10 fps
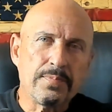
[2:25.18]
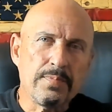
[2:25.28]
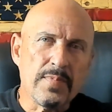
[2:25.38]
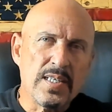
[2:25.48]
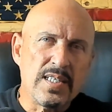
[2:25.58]

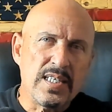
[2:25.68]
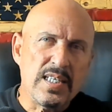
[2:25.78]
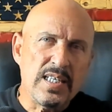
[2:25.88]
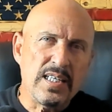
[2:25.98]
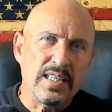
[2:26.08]

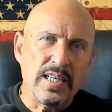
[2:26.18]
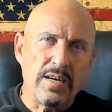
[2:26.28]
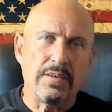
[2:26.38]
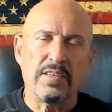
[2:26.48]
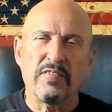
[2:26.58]
the
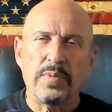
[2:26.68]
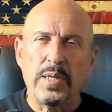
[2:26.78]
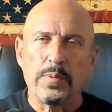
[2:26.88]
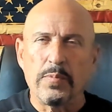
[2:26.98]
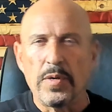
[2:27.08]
narrative being
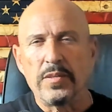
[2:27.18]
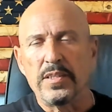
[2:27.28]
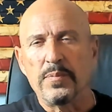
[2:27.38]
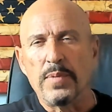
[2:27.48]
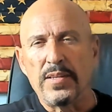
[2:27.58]

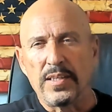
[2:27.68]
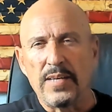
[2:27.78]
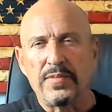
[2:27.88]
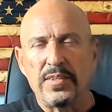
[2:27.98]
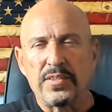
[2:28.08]
promoted by the
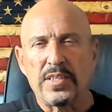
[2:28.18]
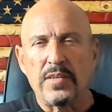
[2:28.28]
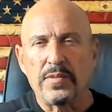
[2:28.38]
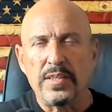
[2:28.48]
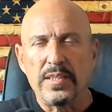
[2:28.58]
left in this
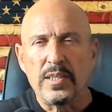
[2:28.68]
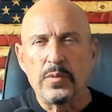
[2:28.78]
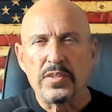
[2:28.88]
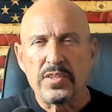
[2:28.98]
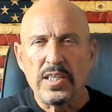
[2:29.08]
country, then it would
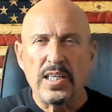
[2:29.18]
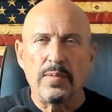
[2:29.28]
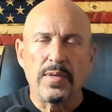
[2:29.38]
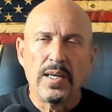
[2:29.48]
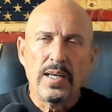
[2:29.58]

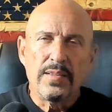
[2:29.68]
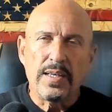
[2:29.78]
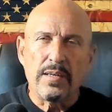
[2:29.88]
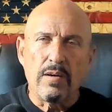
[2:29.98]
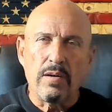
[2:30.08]
seem
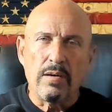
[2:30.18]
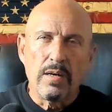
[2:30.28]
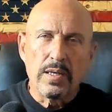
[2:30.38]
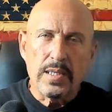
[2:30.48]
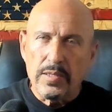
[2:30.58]
that our
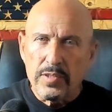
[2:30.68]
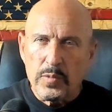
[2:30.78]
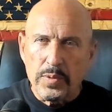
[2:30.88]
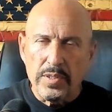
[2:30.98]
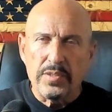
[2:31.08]
country's
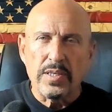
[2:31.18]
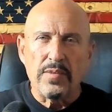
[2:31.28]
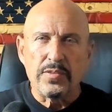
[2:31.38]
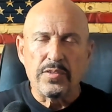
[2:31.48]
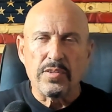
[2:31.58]
police
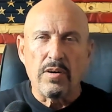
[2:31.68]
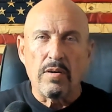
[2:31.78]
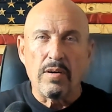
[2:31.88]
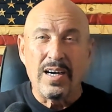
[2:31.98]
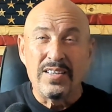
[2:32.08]
officers
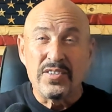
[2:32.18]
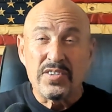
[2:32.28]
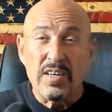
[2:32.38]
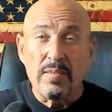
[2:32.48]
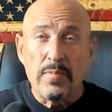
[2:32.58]
are
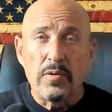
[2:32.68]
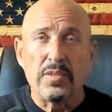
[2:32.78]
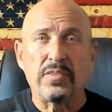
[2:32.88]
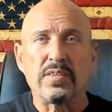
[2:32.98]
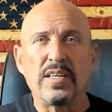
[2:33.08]

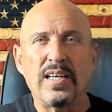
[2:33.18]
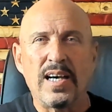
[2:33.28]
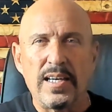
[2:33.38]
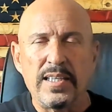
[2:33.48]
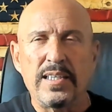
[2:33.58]
unceremoniously
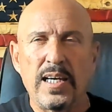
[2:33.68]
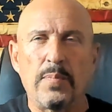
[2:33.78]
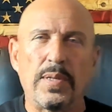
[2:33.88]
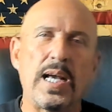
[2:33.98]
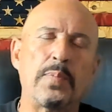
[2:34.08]
hunting down
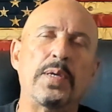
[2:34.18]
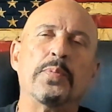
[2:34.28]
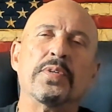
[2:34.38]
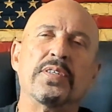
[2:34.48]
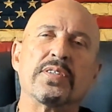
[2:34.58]
black
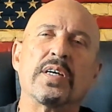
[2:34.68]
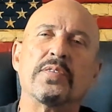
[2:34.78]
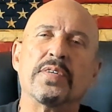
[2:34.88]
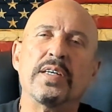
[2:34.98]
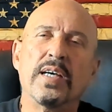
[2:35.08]
people in this
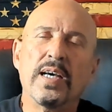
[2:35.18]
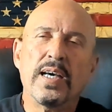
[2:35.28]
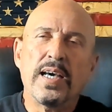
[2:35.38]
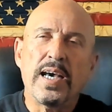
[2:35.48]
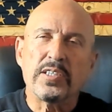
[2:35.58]
country
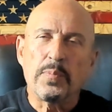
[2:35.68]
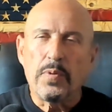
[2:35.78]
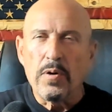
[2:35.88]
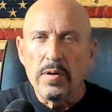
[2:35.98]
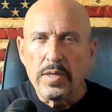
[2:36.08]
as a
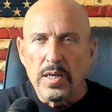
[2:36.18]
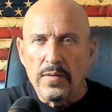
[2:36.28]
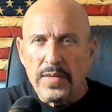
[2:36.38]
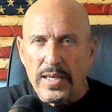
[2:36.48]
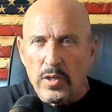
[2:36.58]
part of
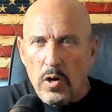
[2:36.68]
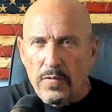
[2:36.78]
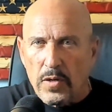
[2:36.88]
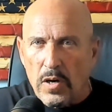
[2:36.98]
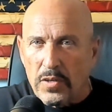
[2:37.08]
an
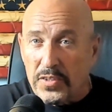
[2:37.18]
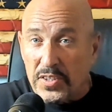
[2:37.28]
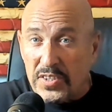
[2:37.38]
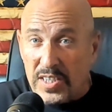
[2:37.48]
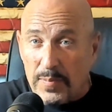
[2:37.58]
overall
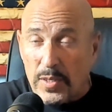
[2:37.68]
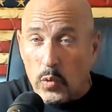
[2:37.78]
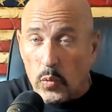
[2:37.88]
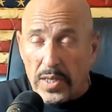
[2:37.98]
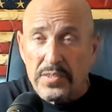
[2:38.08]
systemic
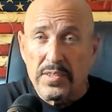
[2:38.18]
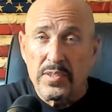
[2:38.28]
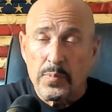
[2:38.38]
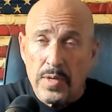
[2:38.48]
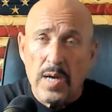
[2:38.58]
racist
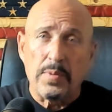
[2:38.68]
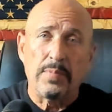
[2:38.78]
problem.